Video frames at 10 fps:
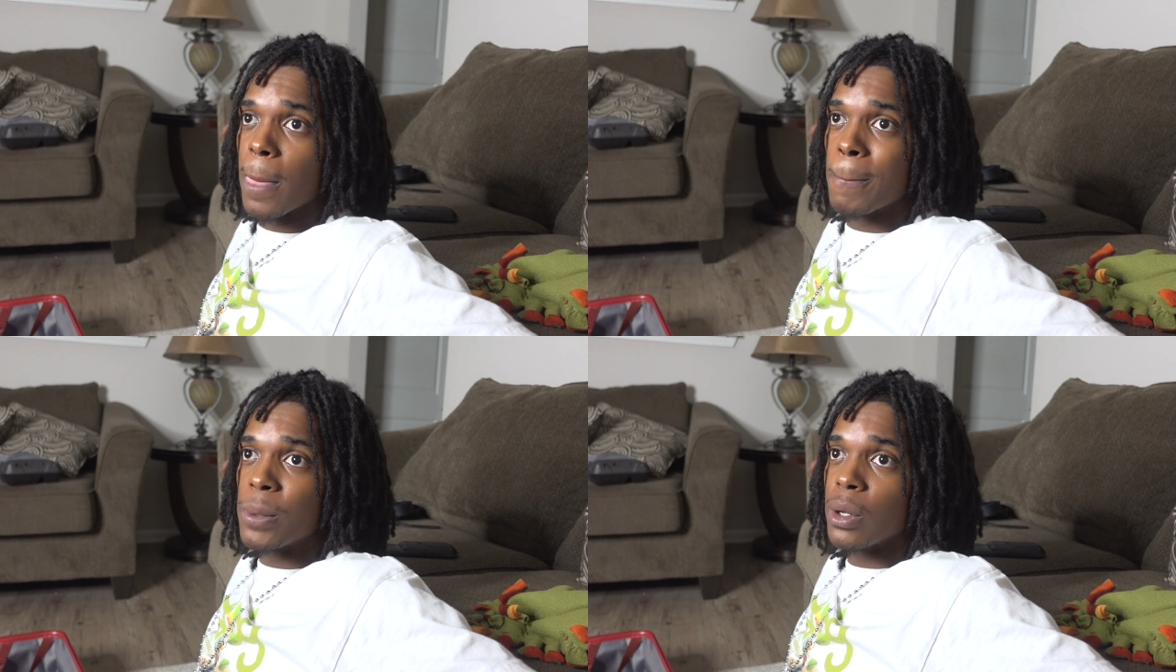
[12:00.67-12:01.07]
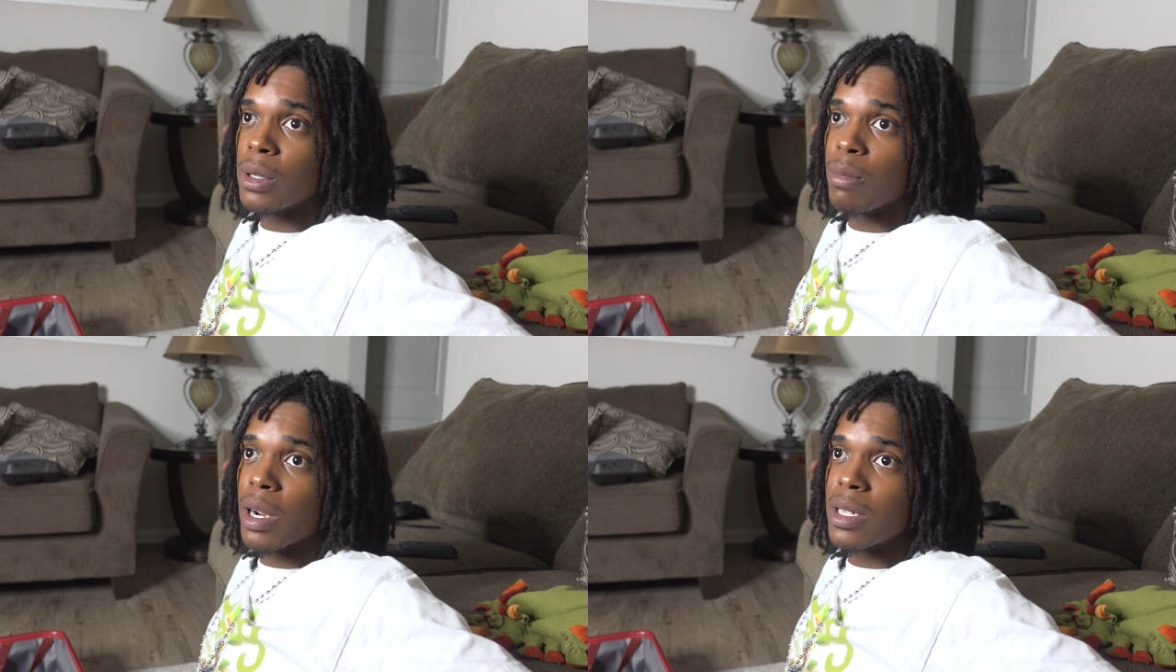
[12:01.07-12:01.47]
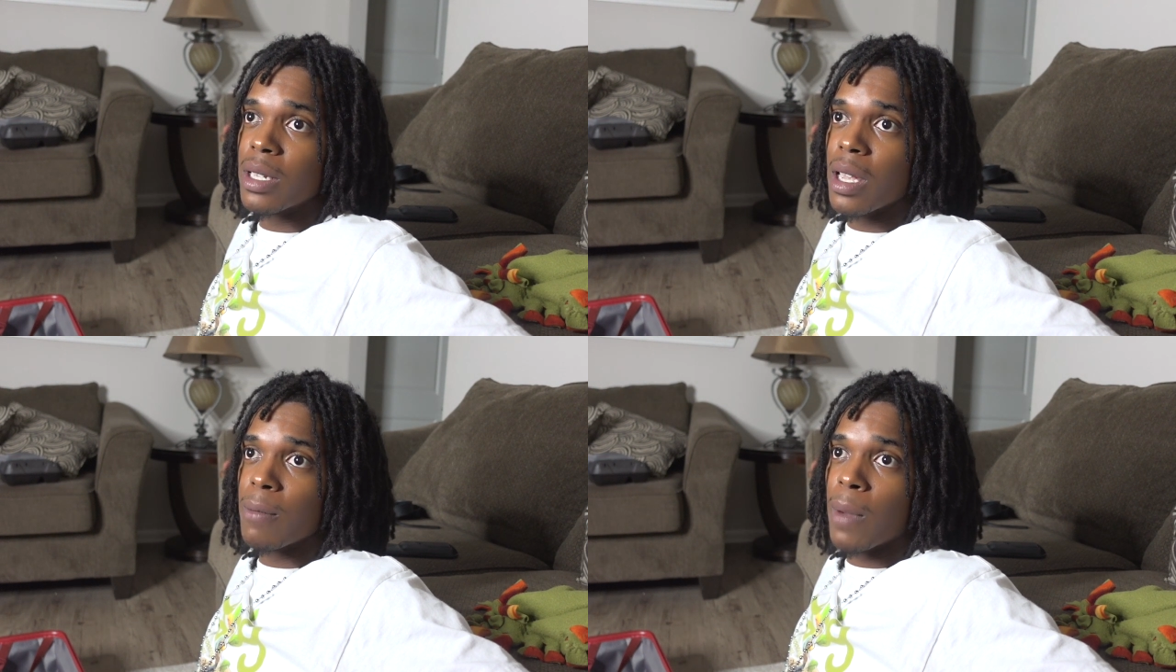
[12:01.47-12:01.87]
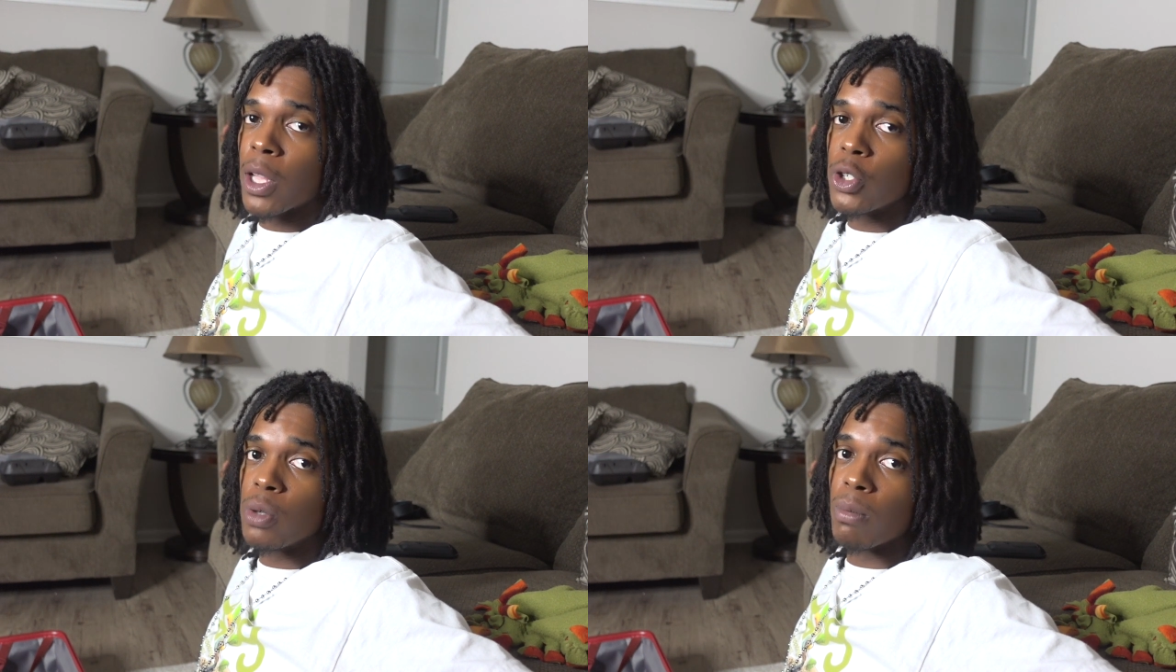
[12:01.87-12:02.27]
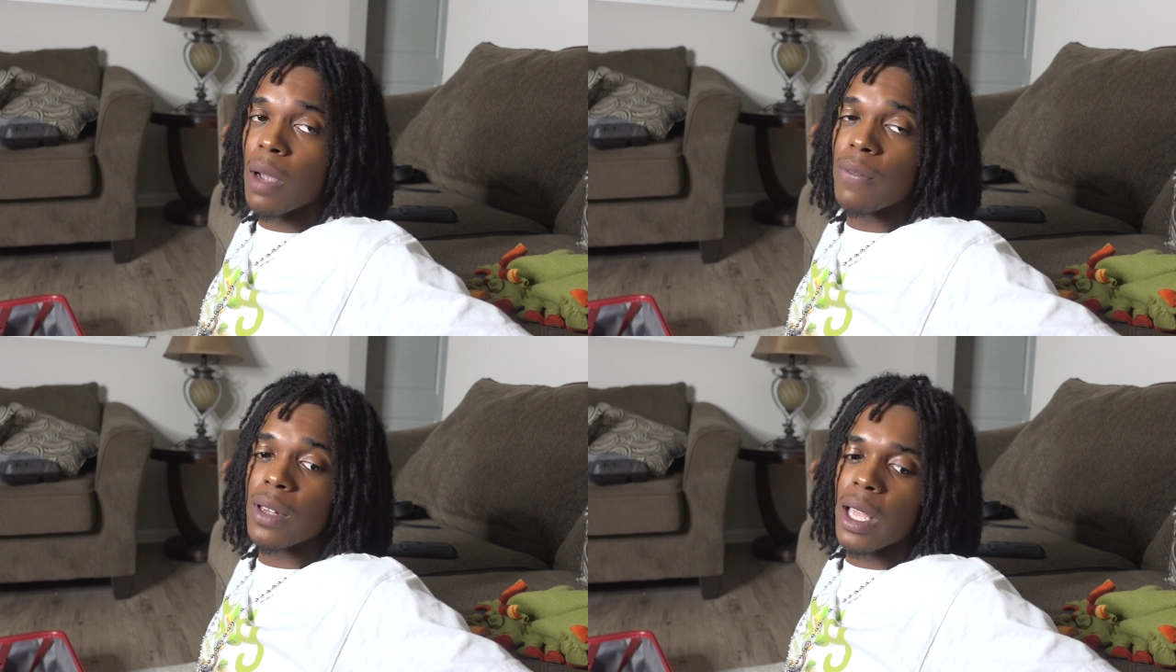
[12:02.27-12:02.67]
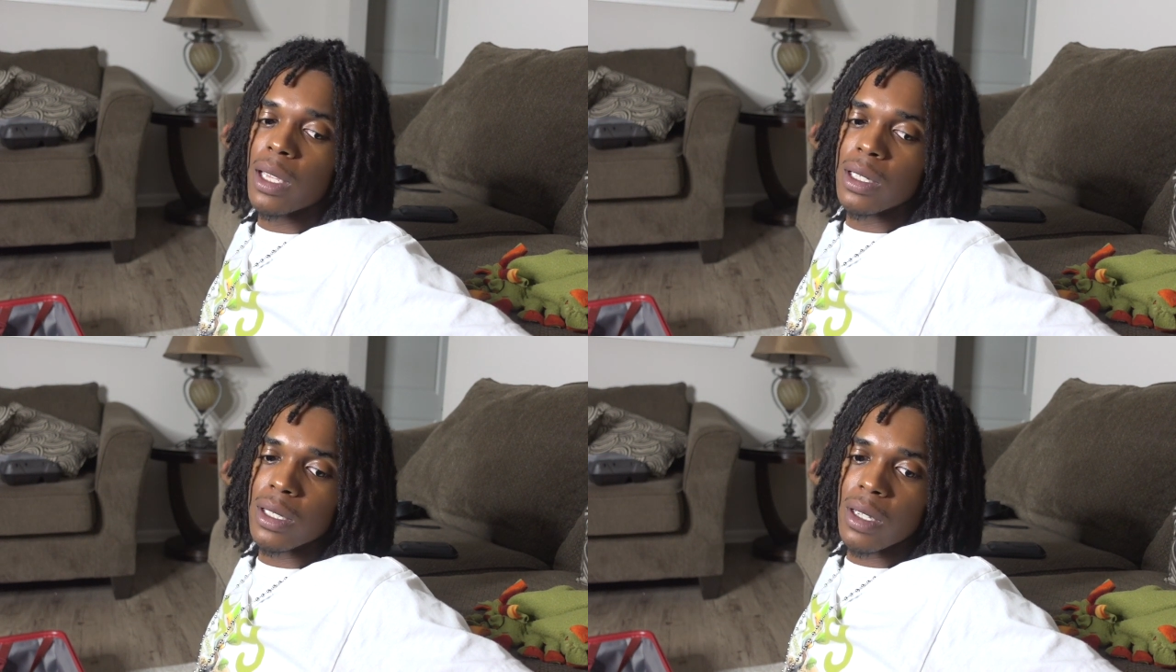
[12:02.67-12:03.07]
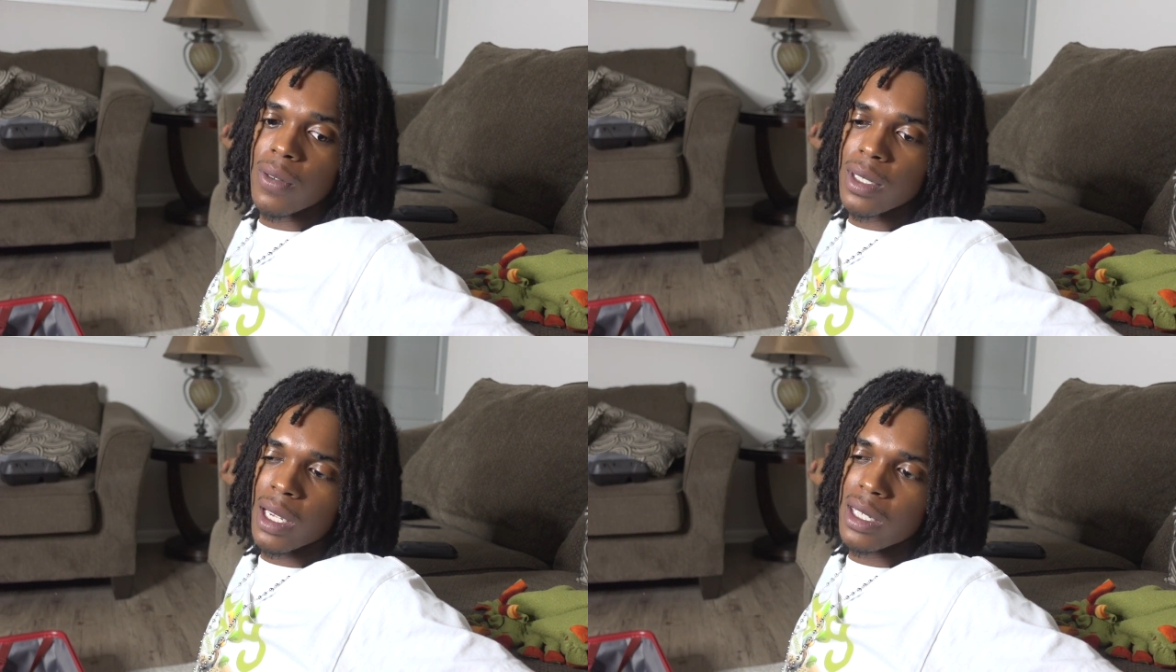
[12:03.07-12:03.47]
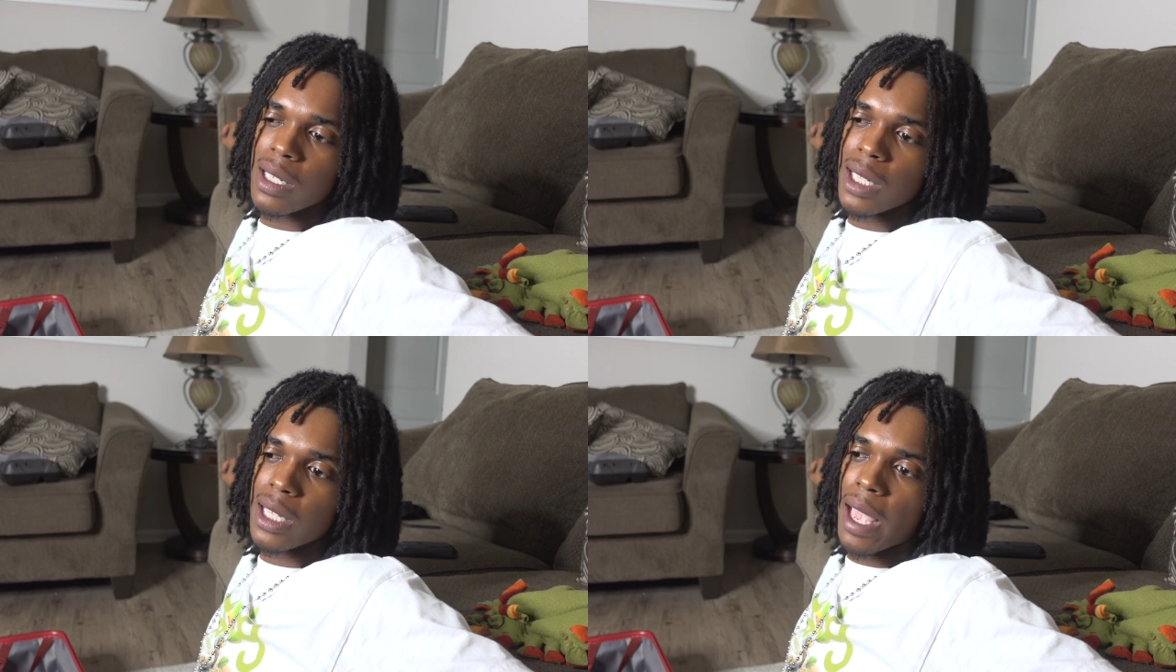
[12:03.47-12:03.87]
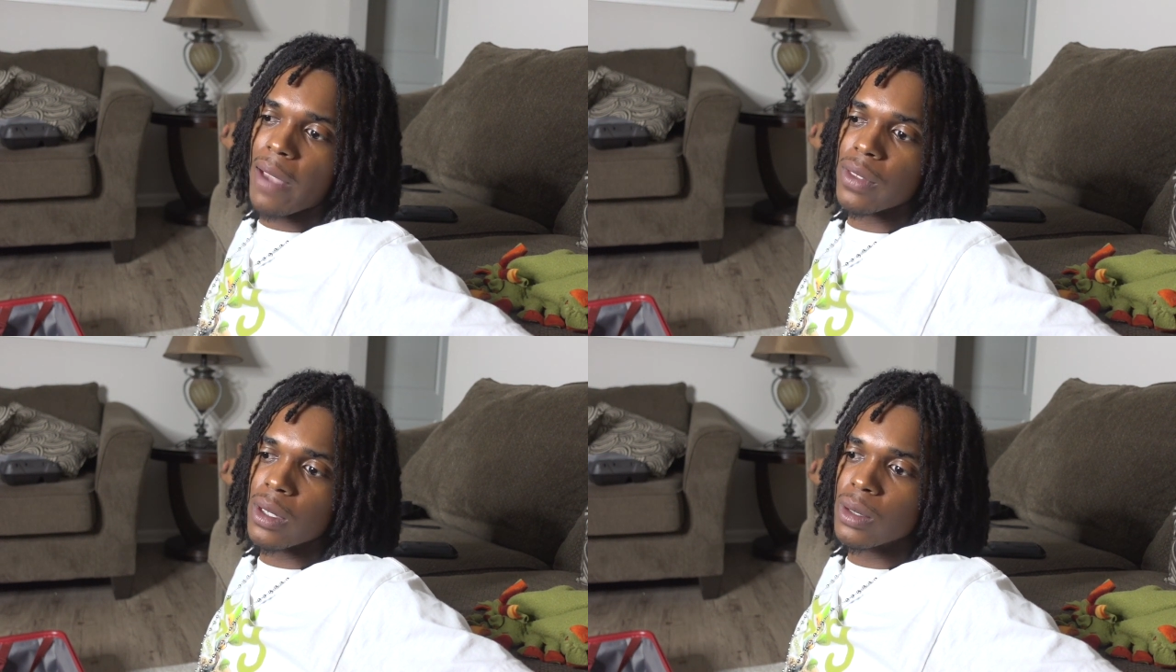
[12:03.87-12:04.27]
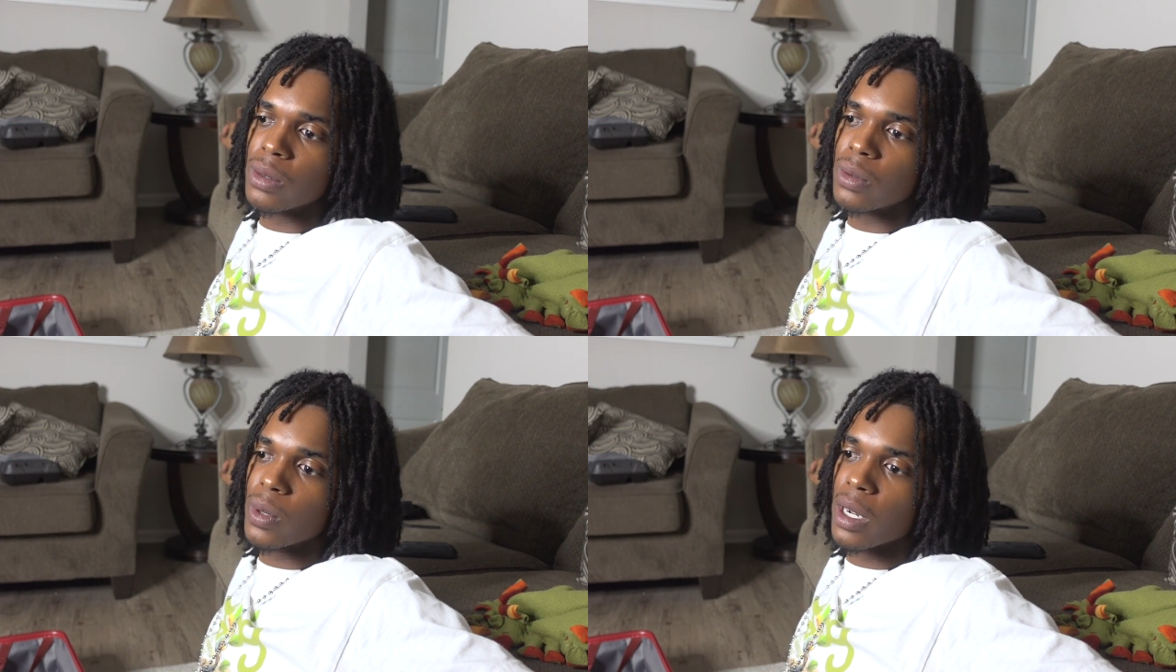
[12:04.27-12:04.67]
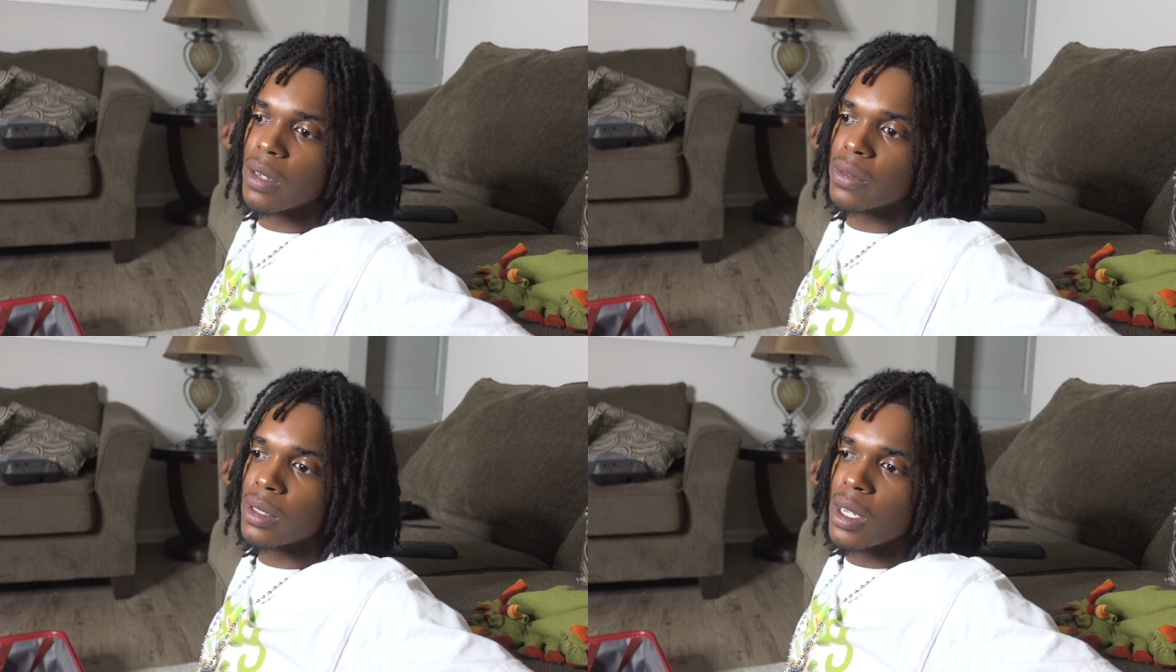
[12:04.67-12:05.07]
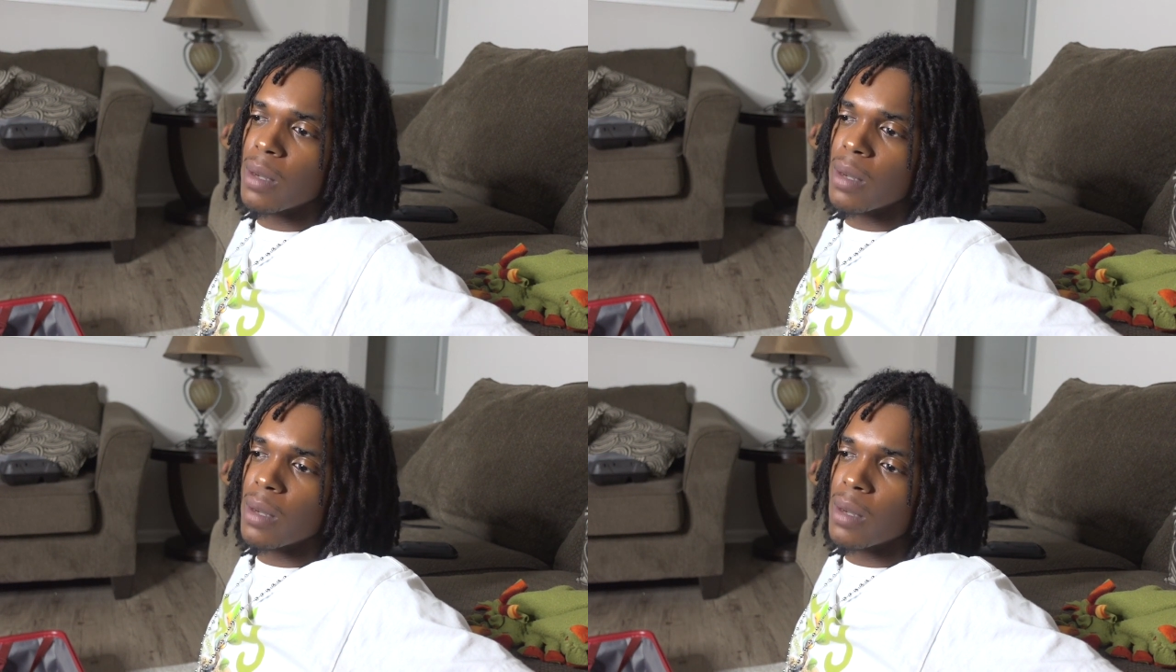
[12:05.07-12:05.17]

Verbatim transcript: But on the bright side, my my flight and stuff, it's not until like the afternoon, whatever.